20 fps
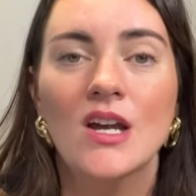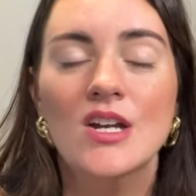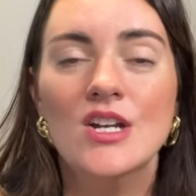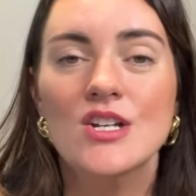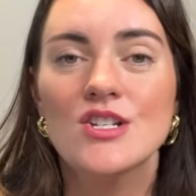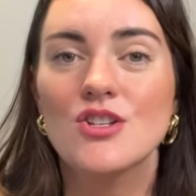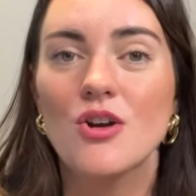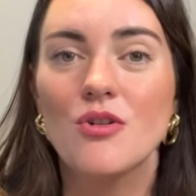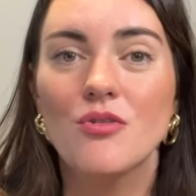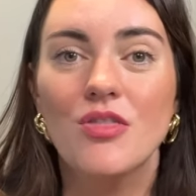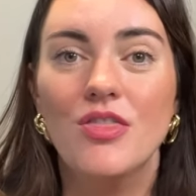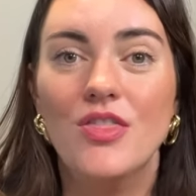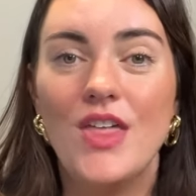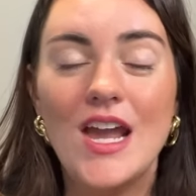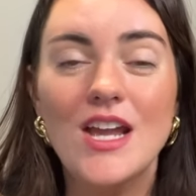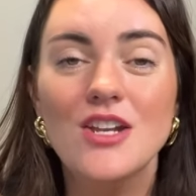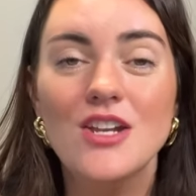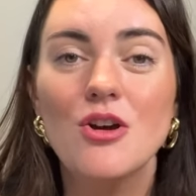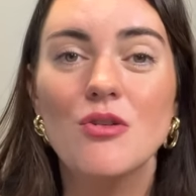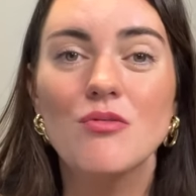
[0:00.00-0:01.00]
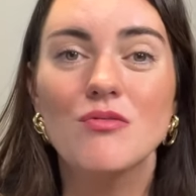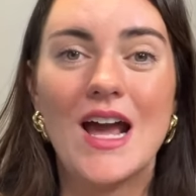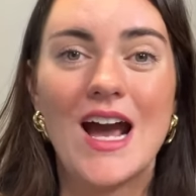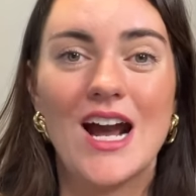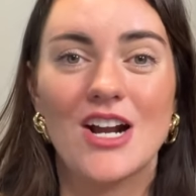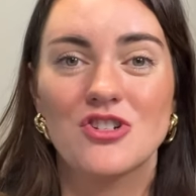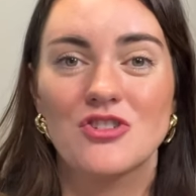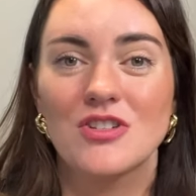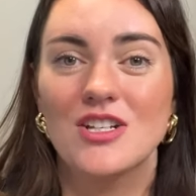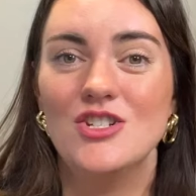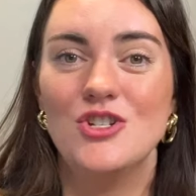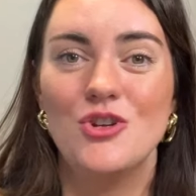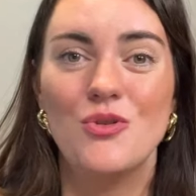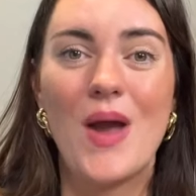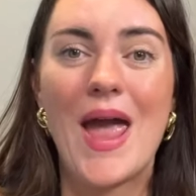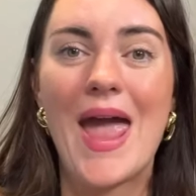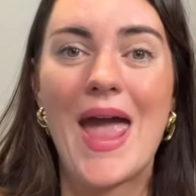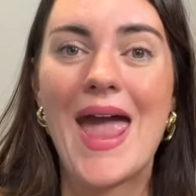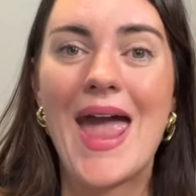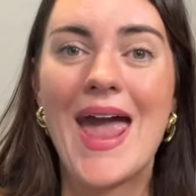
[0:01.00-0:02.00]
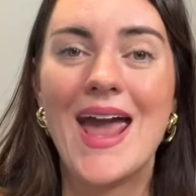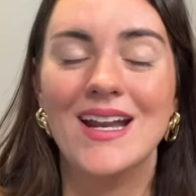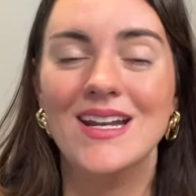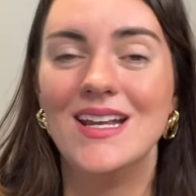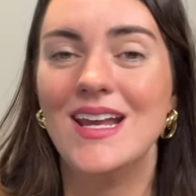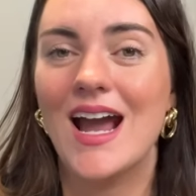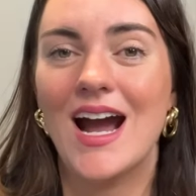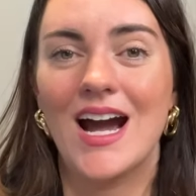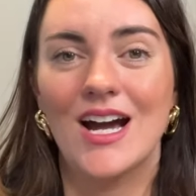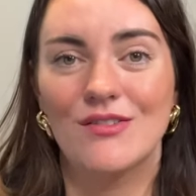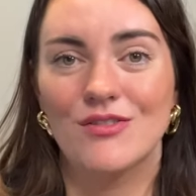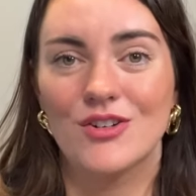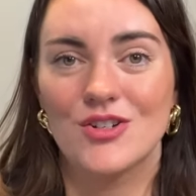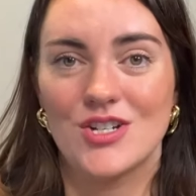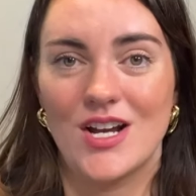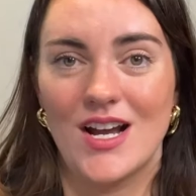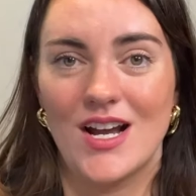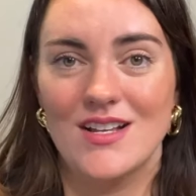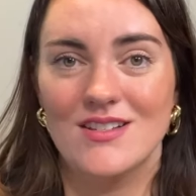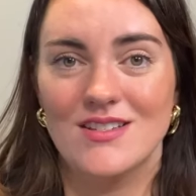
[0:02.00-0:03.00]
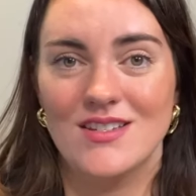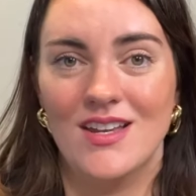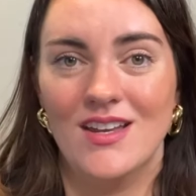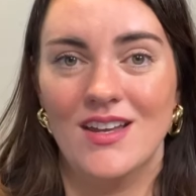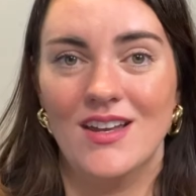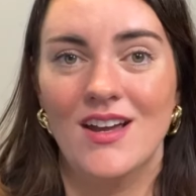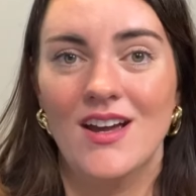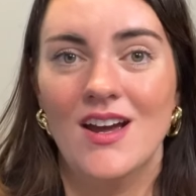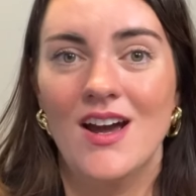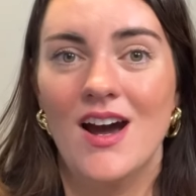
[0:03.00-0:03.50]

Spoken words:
So they don't actually do any advertising.